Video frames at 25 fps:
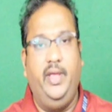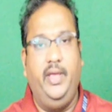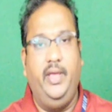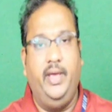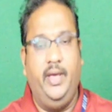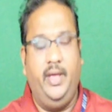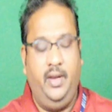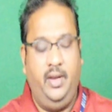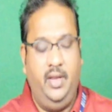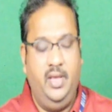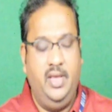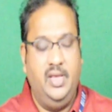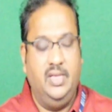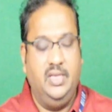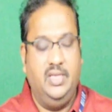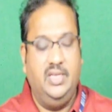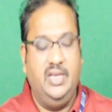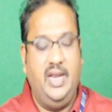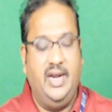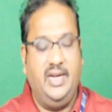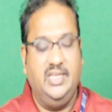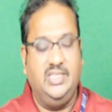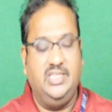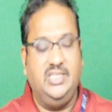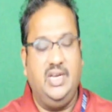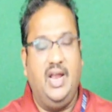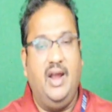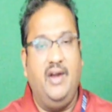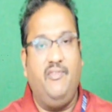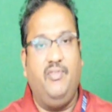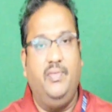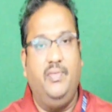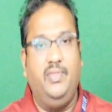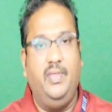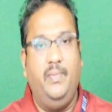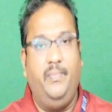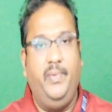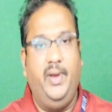here, let us start
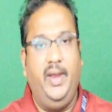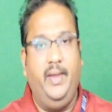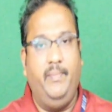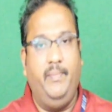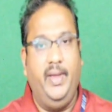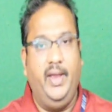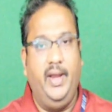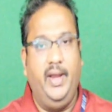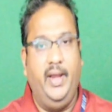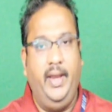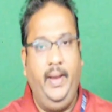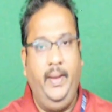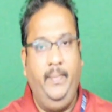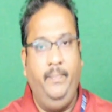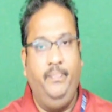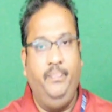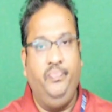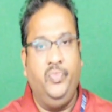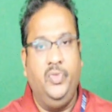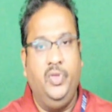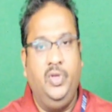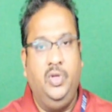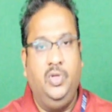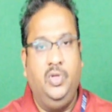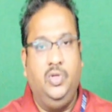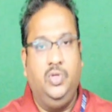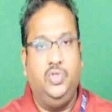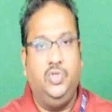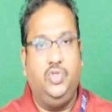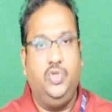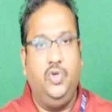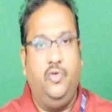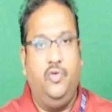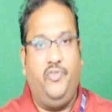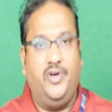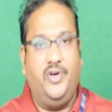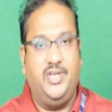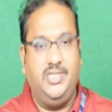from the beginning.
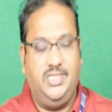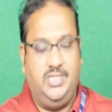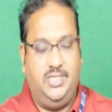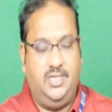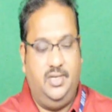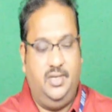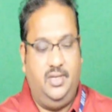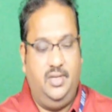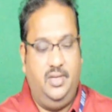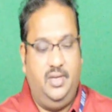So first,